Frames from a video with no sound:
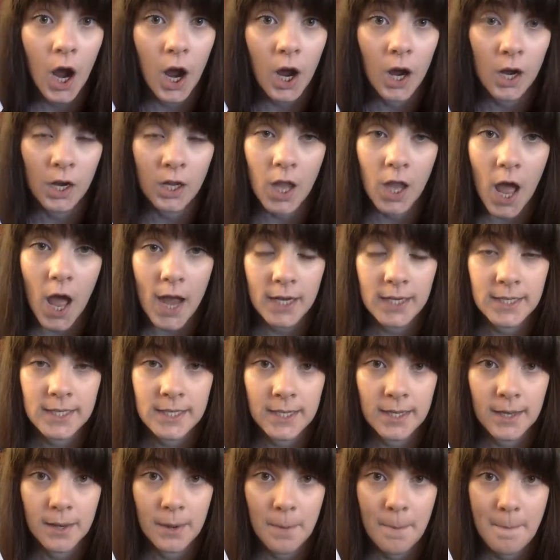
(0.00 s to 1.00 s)
I liked
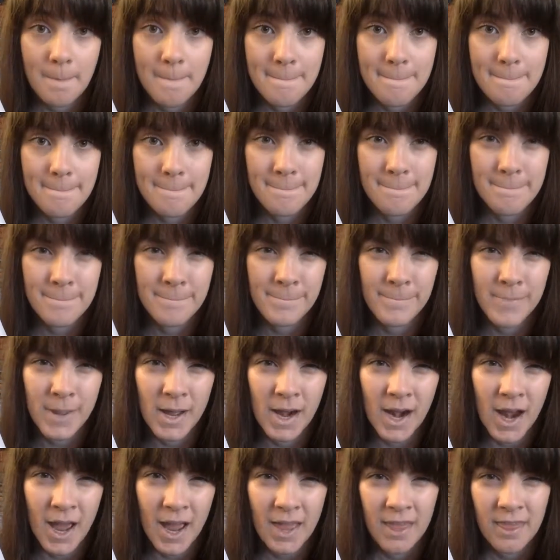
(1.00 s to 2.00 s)
it,
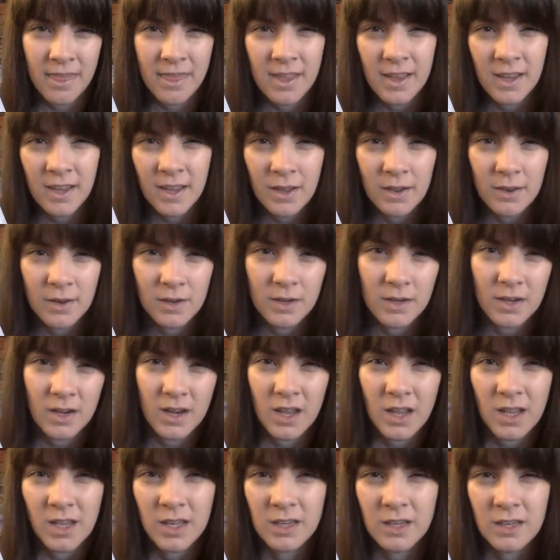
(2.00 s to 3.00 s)
but I think
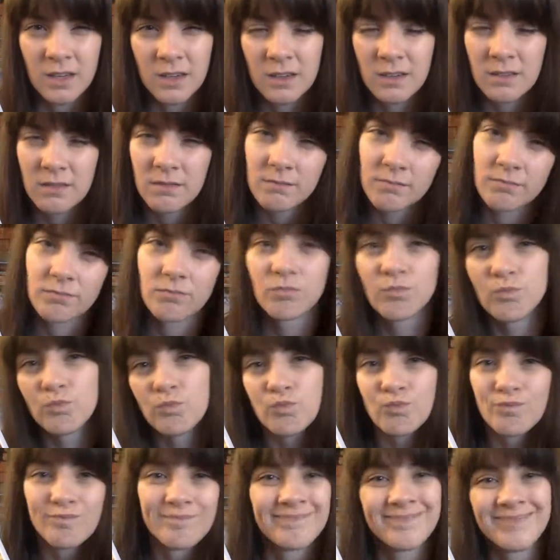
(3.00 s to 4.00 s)
it
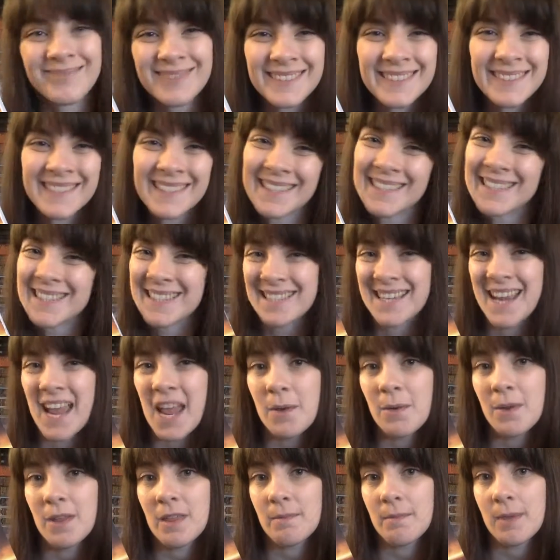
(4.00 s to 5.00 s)
didn't
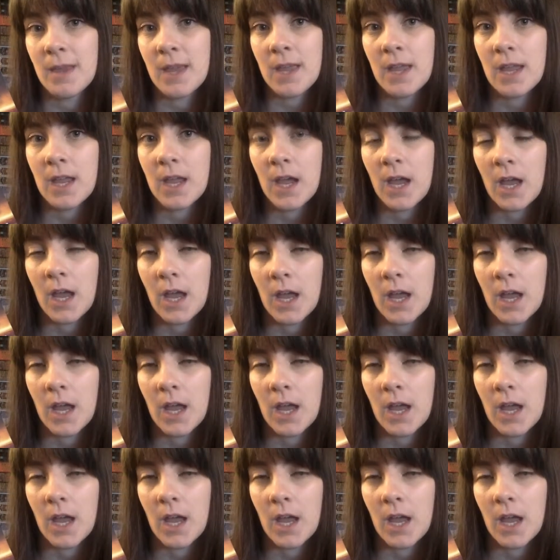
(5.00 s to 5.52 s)
stay with me